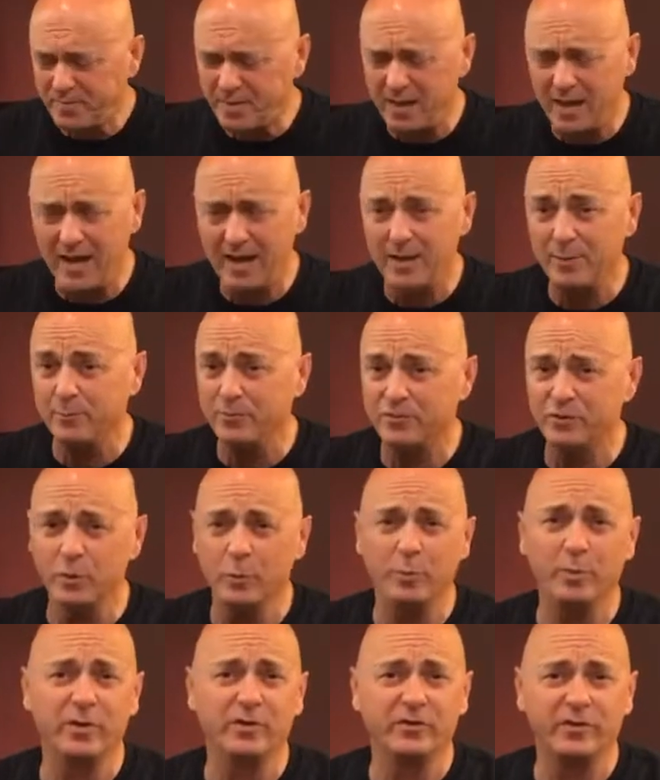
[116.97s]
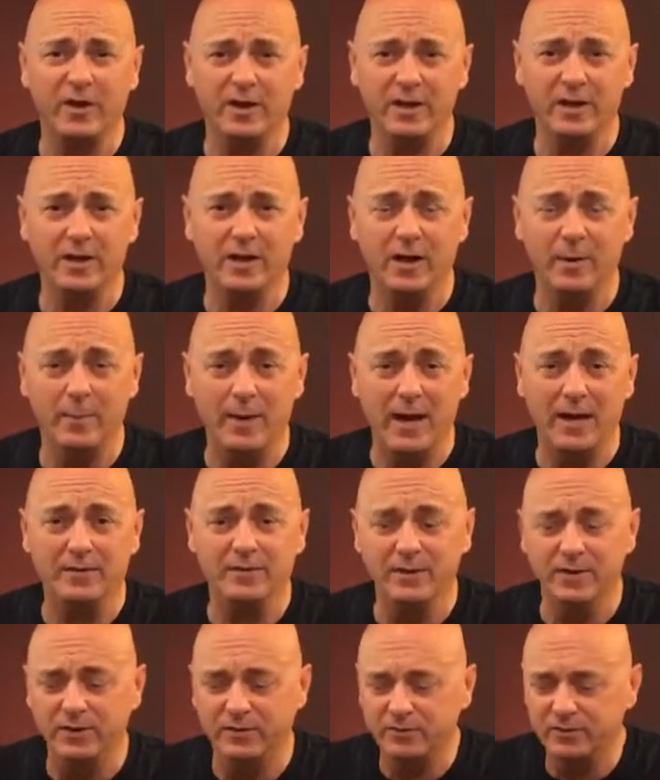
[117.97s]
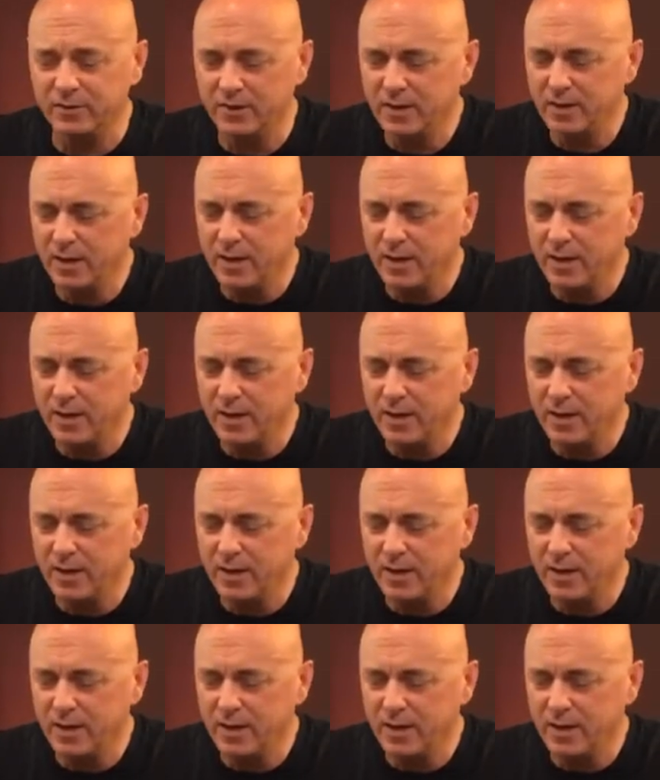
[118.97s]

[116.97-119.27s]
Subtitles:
I'm super excited about this.